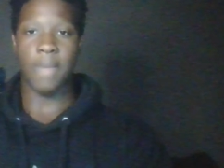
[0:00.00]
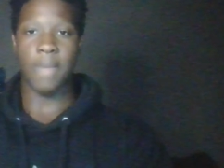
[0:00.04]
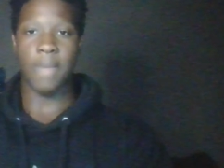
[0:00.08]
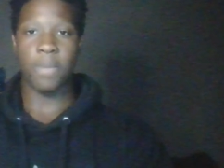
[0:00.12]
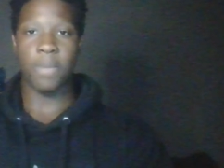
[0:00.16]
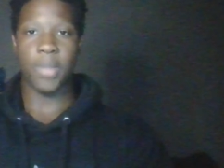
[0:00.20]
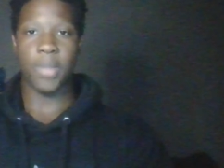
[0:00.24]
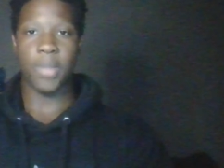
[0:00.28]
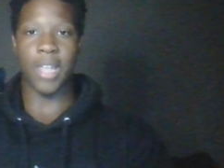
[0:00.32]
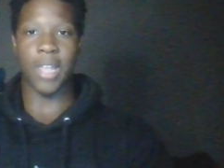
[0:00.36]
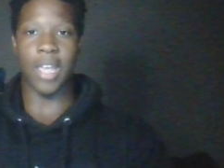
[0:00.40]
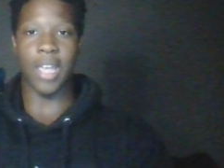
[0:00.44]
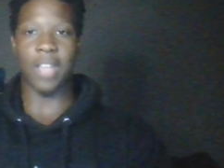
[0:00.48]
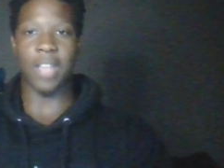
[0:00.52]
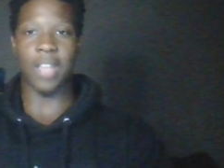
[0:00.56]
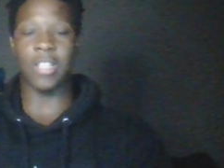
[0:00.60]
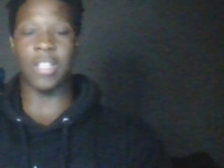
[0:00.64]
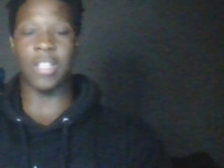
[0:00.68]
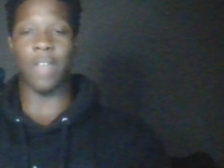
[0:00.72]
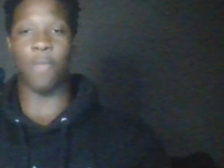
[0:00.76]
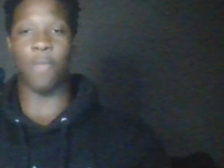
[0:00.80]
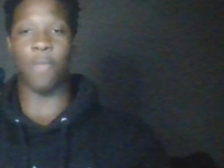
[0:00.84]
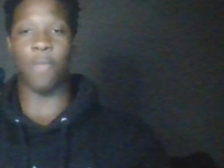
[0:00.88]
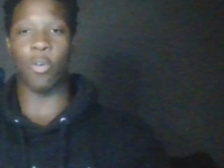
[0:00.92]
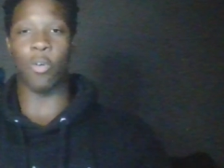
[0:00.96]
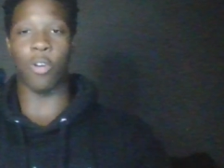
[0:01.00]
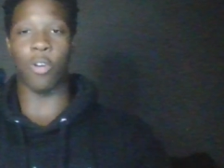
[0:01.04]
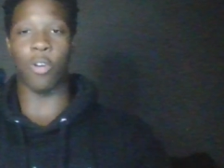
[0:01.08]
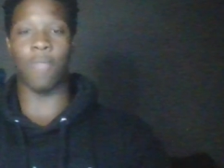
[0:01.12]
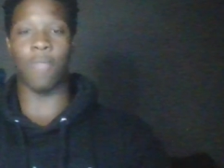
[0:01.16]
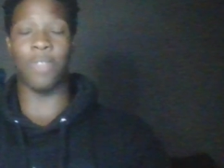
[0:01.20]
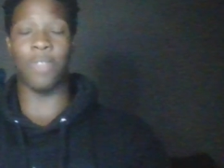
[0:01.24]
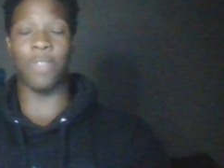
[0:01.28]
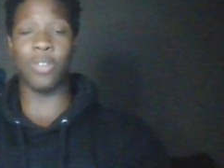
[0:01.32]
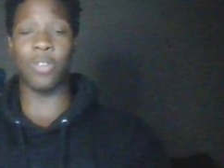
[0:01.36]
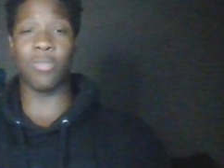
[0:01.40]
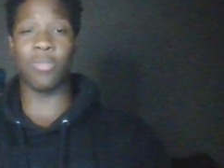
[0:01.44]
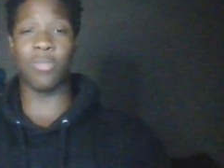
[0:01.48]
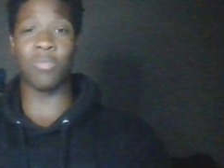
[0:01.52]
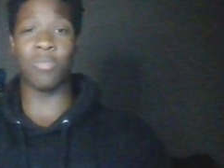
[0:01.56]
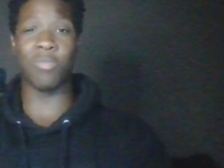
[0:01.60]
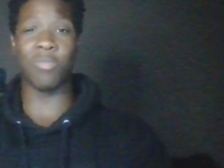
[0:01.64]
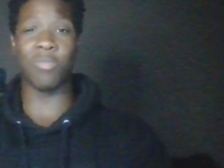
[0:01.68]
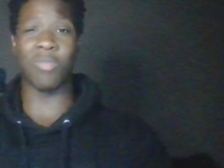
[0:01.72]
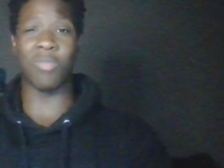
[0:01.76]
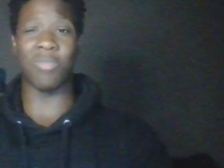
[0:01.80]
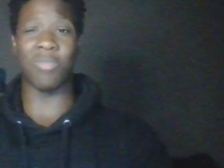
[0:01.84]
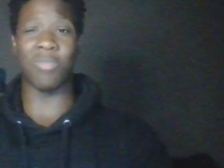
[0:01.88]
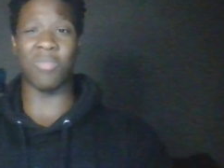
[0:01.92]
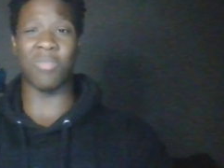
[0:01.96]
And said for a few,
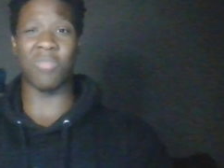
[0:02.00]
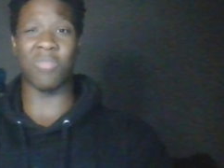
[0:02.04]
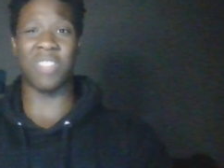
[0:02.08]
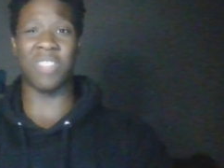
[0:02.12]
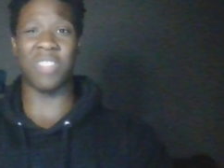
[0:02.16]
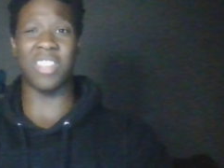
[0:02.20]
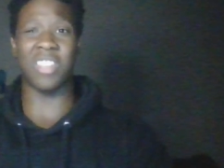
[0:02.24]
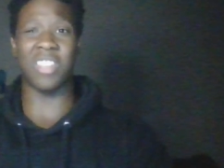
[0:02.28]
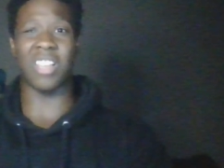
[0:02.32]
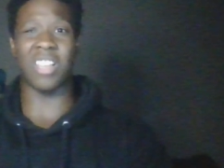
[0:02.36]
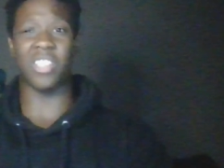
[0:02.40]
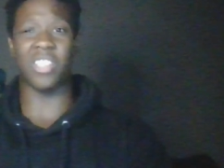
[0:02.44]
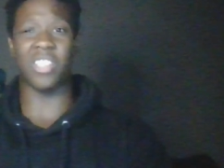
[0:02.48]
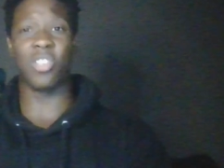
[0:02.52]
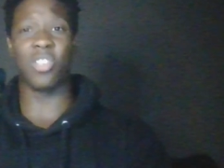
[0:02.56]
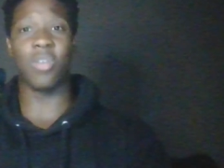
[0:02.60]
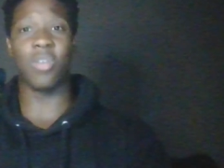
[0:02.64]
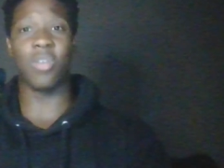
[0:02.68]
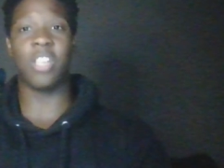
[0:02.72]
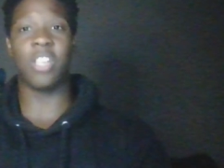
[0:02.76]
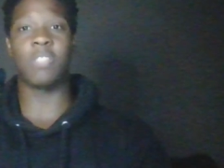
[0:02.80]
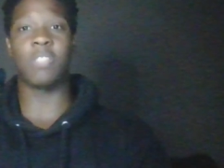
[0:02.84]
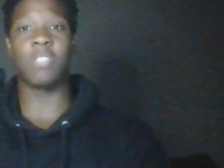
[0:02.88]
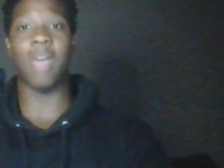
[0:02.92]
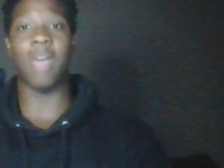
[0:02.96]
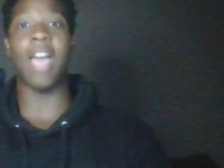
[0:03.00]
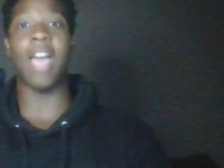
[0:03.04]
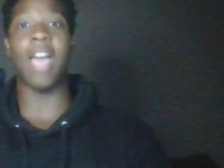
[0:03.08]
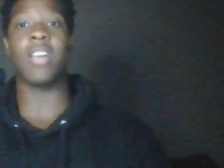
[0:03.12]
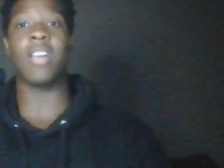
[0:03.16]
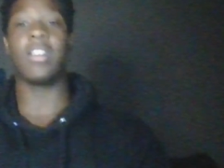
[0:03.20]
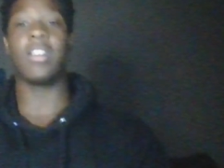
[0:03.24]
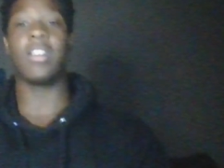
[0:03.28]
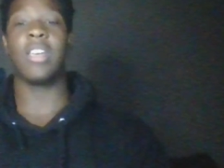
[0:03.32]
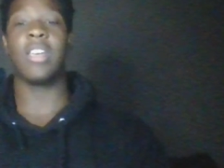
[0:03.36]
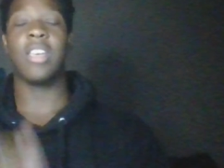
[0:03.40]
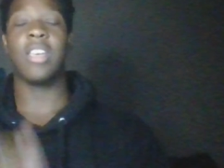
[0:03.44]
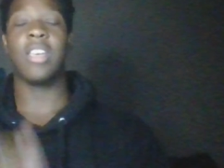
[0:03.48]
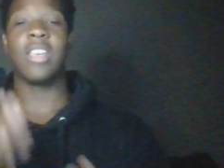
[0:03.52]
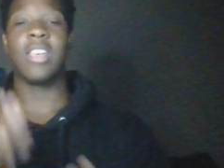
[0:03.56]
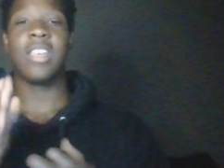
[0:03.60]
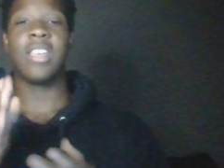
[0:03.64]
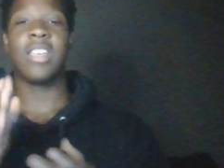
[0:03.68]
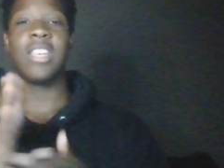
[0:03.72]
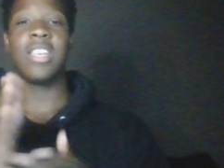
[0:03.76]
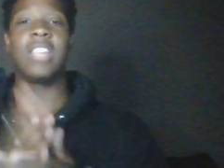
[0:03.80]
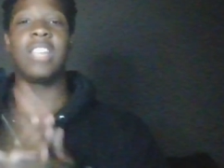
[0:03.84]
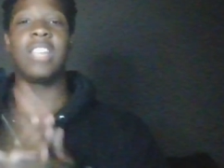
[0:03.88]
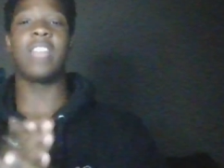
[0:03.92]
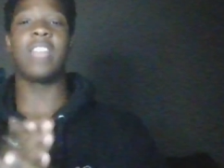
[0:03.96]
I think like two weeks back,
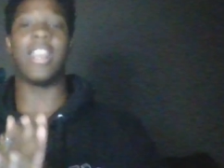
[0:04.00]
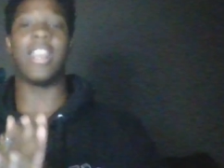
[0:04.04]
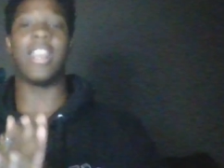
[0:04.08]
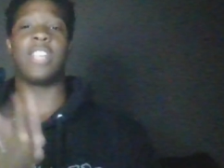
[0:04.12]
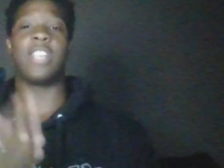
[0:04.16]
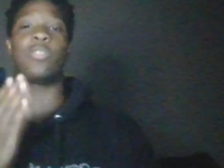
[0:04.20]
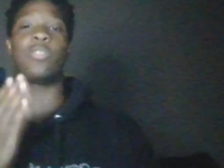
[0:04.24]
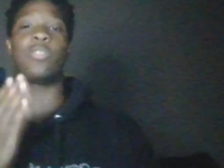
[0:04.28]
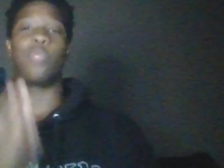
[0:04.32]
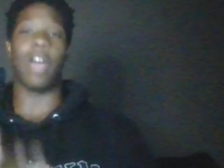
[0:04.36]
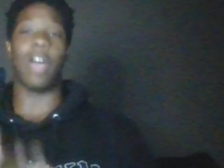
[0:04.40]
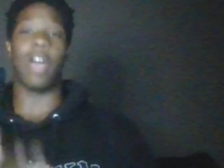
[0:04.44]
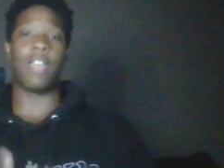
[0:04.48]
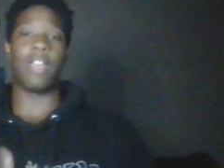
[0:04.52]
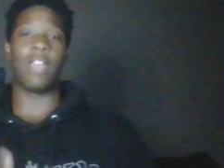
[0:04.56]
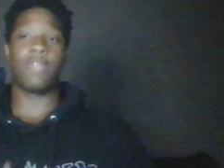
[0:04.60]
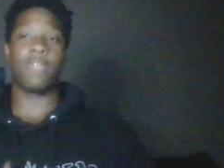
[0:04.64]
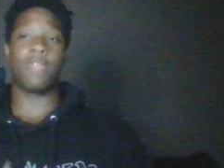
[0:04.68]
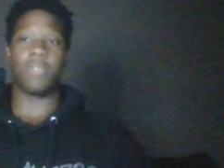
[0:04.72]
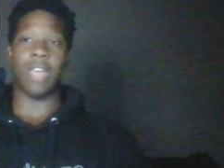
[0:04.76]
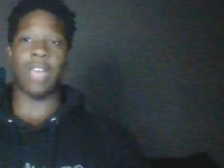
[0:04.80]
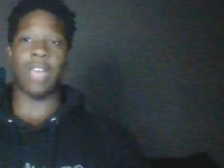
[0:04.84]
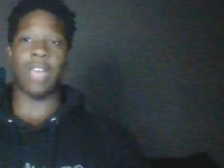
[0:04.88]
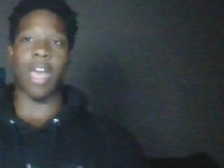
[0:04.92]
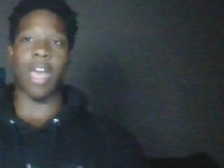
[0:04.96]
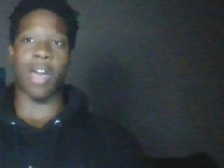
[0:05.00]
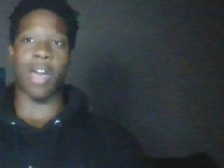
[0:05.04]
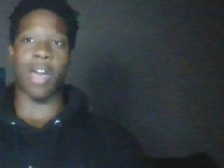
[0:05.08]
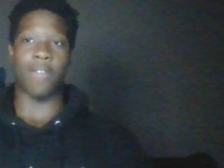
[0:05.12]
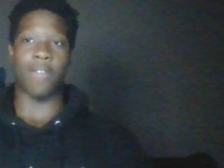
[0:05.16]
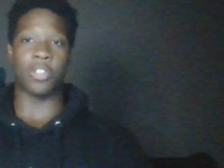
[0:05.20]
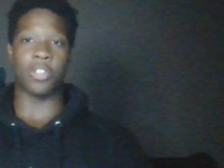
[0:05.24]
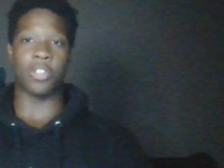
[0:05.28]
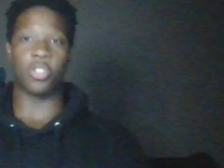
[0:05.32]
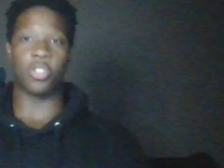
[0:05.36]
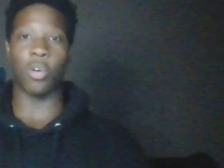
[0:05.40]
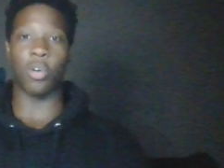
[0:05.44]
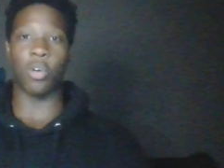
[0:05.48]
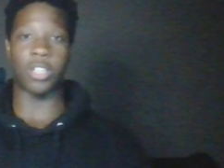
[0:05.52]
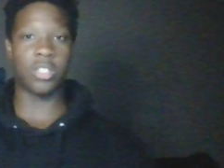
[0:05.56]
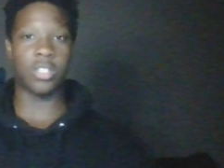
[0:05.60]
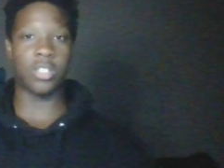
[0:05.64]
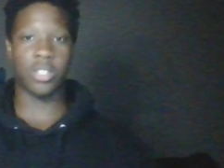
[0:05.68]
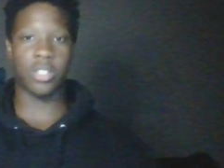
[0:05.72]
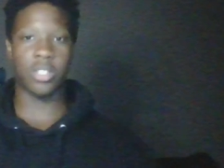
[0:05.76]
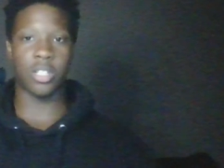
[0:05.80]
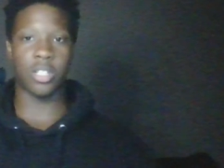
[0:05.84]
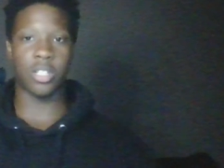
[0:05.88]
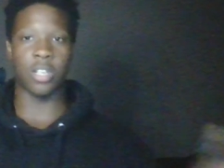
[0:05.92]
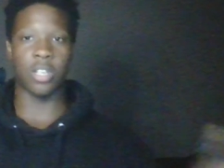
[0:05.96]
he let his wife have a choice
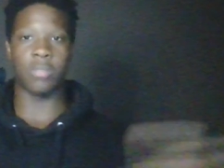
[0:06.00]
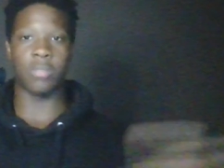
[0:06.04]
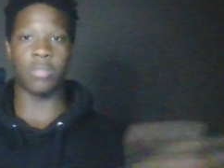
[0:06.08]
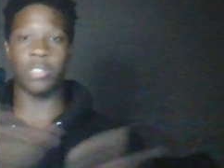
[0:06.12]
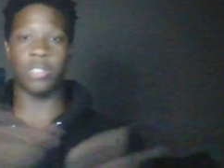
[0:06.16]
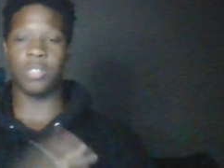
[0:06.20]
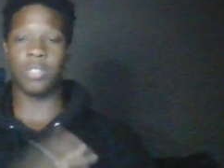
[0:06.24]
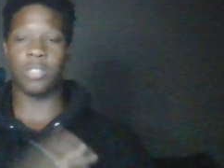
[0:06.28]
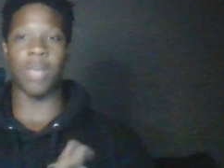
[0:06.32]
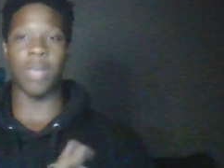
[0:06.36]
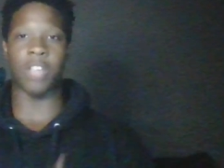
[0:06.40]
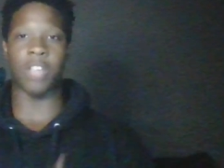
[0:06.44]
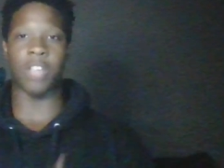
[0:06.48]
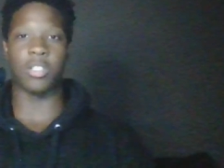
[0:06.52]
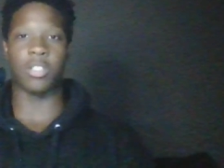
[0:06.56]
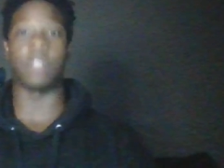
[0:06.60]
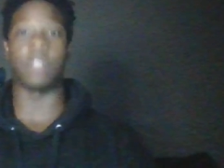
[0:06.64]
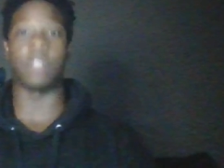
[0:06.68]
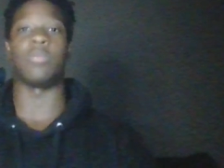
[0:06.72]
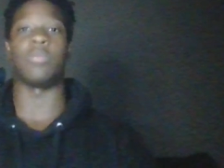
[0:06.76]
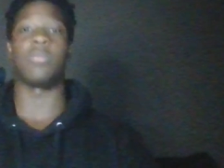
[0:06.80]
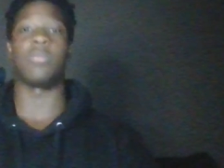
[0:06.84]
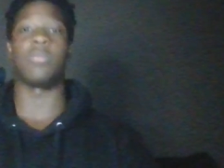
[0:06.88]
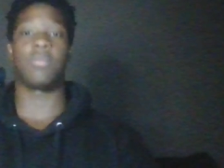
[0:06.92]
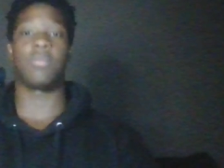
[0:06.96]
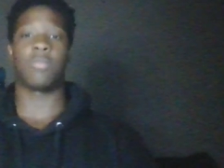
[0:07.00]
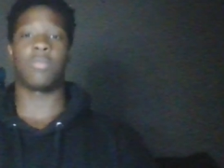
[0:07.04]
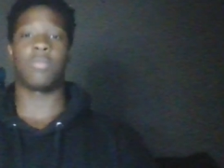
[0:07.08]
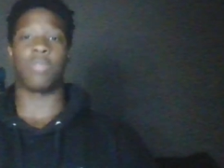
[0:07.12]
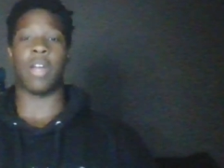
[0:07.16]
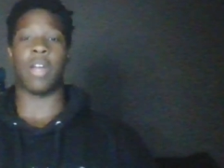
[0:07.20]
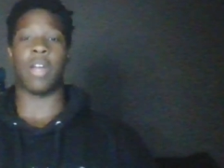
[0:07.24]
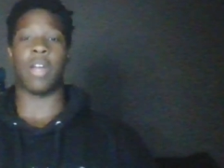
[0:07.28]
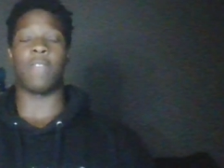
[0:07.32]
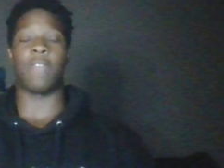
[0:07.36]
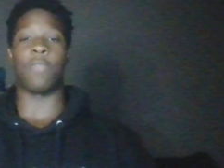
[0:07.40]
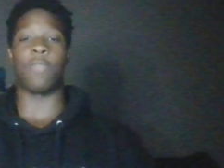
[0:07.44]
to smash a dude, right?